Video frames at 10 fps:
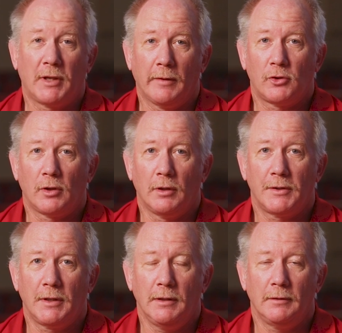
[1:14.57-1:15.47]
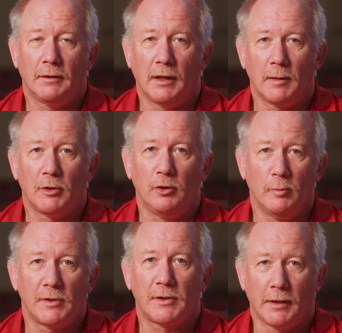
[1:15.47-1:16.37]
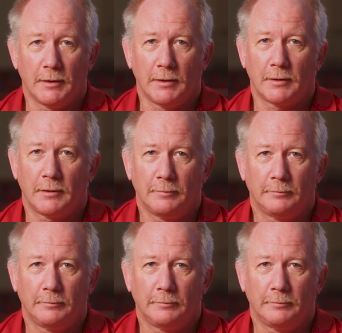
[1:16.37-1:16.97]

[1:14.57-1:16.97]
is Kevin Schalinske and I am a human scientist.